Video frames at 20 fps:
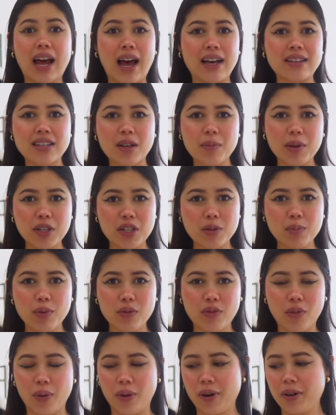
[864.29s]
As I mentioned
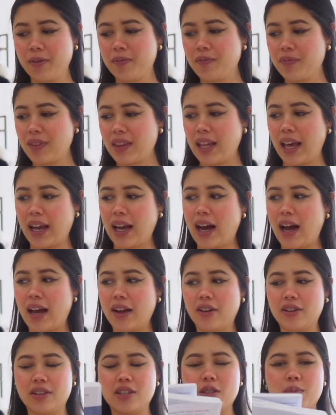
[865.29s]
before like I
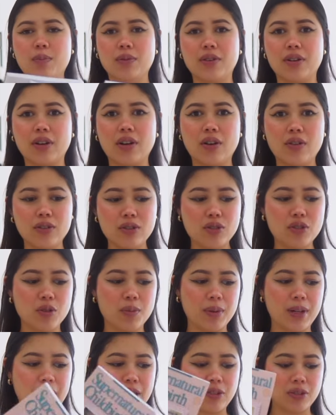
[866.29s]
got this book
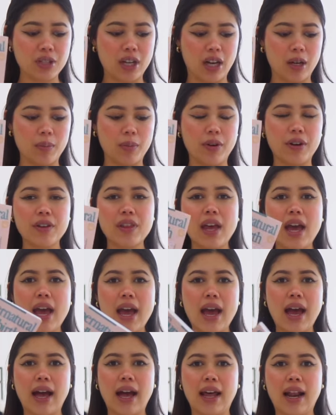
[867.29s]
Supernatural Childbirth and
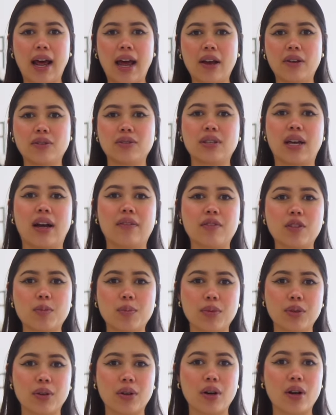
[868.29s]
I also have this
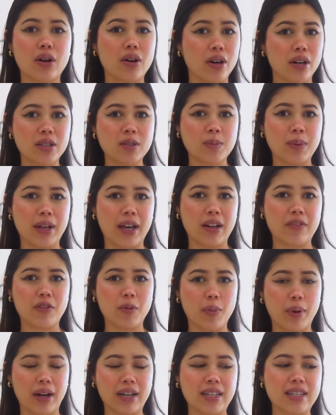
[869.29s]
book God's Plan for
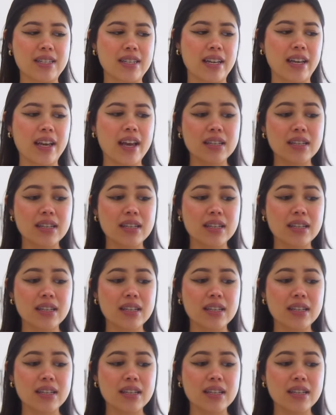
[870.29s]
Pregnancy.